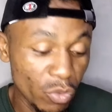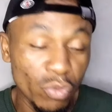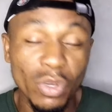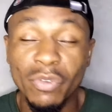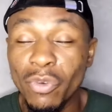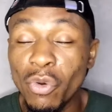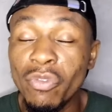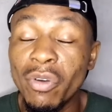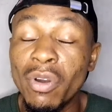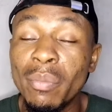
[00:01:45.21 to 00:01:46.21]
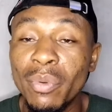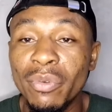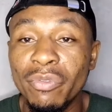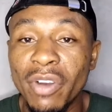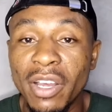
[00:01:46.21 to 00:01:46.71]
We went for over
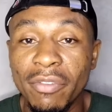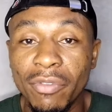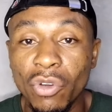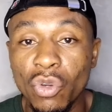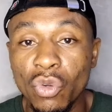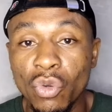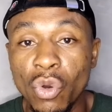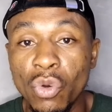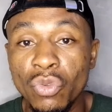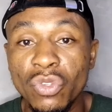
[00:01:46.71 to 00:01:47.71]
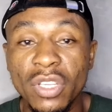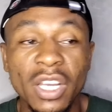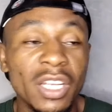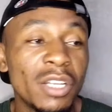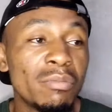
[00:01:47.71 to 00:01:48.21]
1.5 goals,
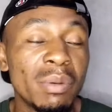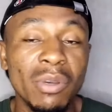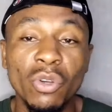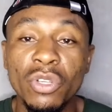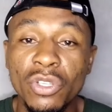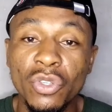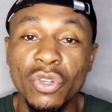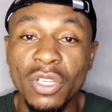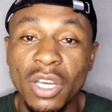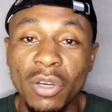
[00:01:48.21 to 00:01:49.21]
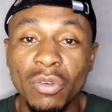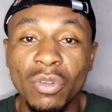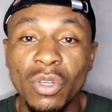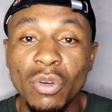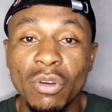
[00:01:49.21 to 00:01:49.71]
and Mamelodi
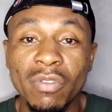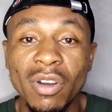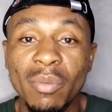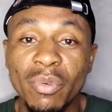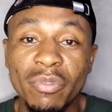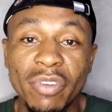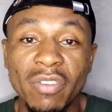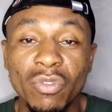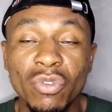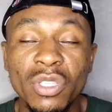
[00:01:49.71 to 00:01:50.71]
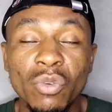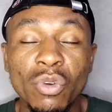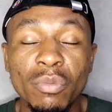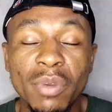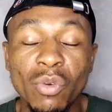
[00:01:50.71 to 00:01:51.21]
Sundown, over 1.5 goals, they
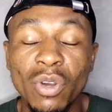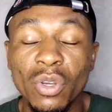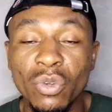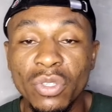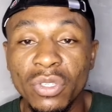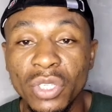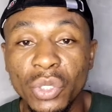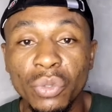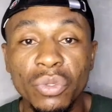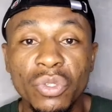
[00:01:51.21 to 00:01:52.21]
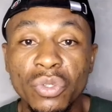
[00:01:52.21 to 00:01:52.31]
won by 1-0.